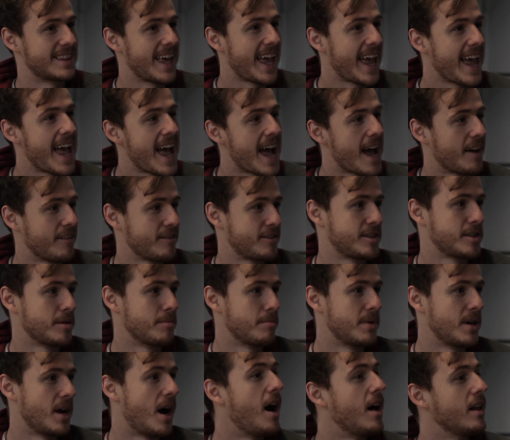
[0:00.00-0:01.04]
they have
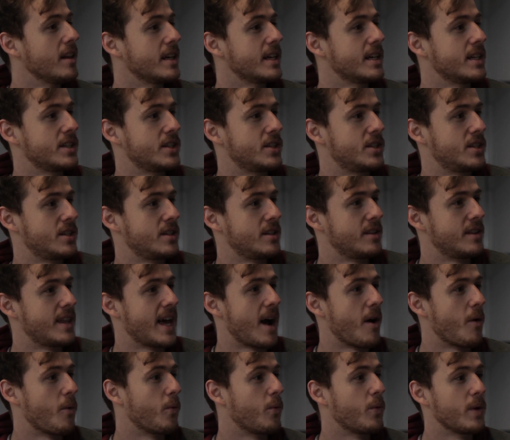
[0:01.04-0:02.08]
some knowledge
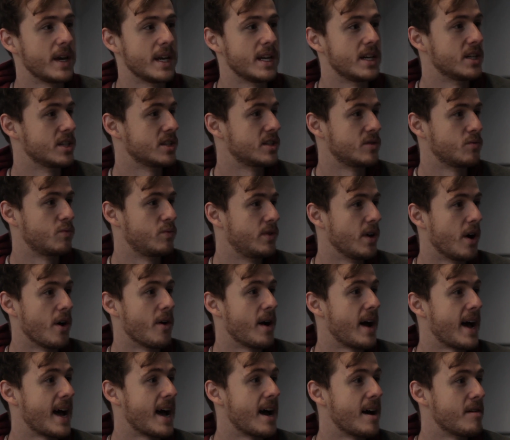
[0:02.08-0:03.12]
that we just don't
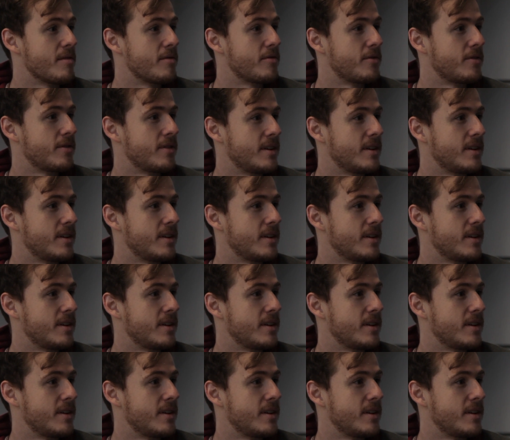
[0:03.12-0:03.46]
have.